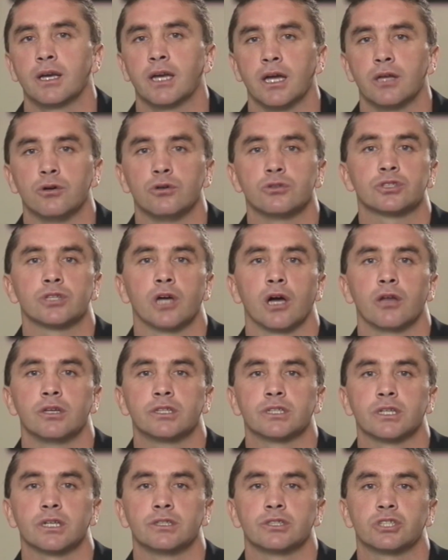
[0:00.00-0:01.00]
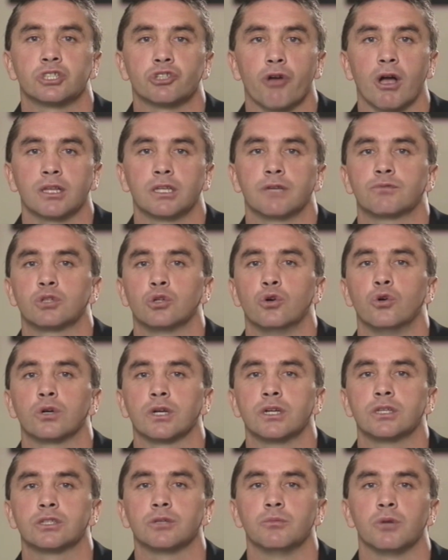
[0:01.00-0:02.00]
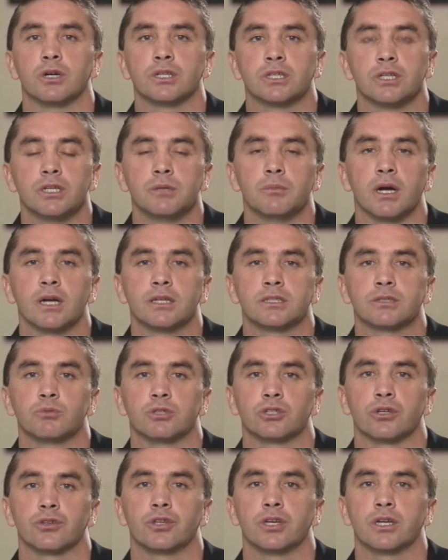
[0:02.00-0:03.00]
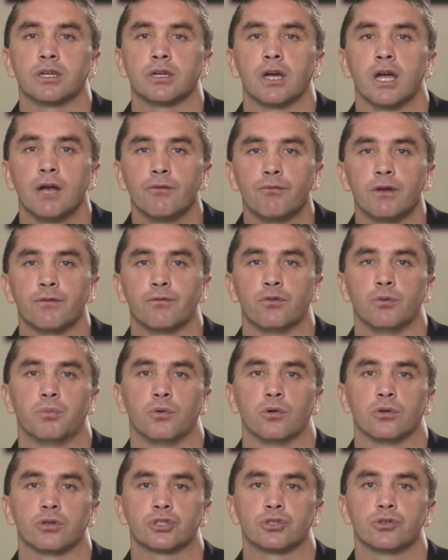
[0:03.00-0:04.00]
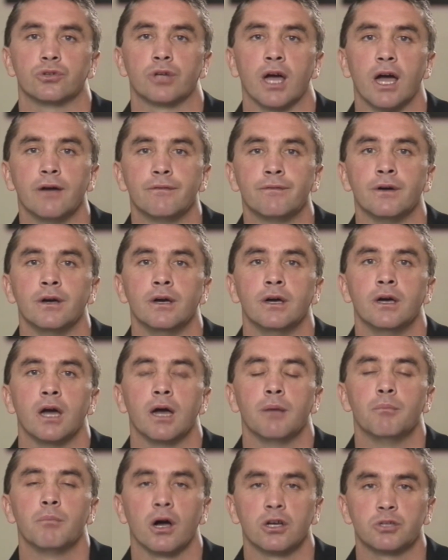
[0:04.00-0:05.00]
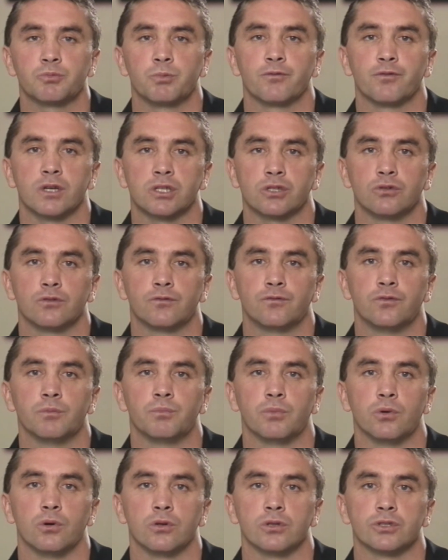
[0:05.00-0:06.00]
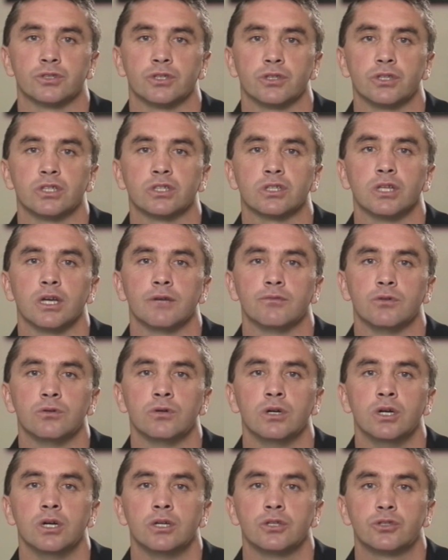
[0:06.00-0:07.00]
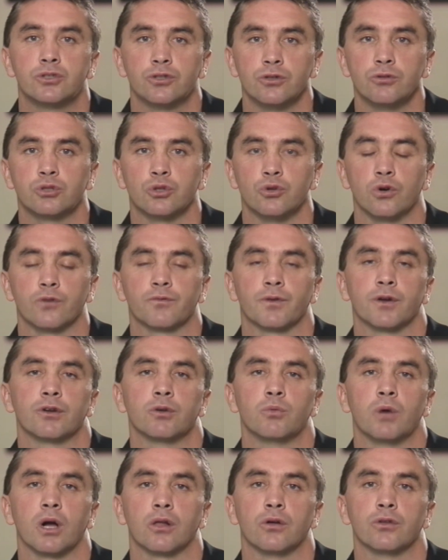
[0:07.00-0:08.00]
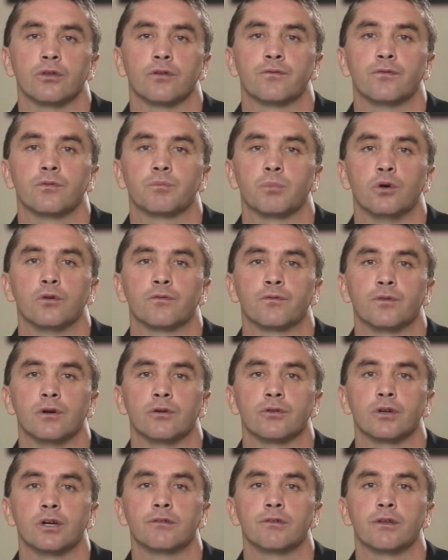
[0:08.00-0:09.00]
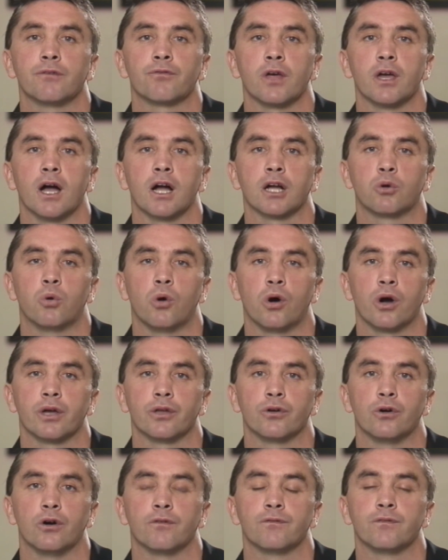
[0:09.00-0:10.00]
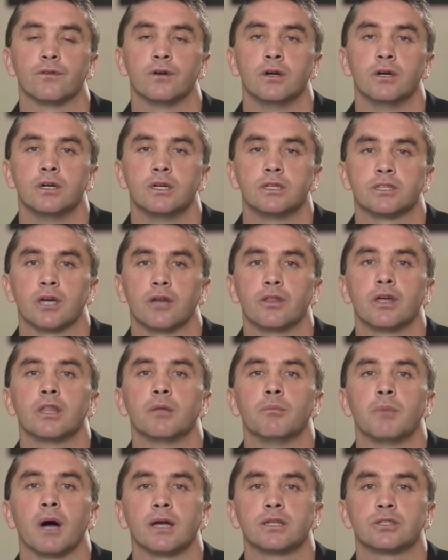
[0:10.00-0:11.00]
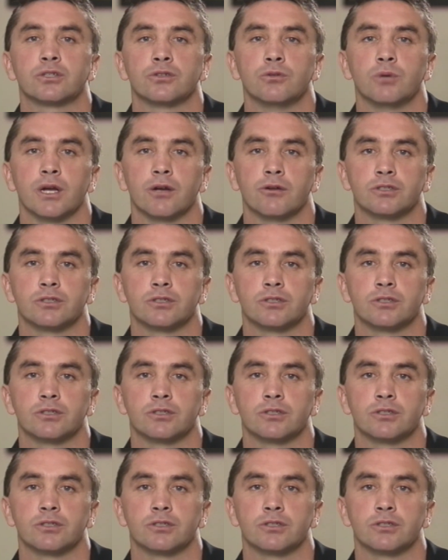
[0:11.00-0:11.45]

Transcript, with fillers: also, there's constructive talking to my teammates, which I think every footballer should have, and most professional footballers at this level do talk very well on the football field, even if they are quiet off. So they're the main two areas of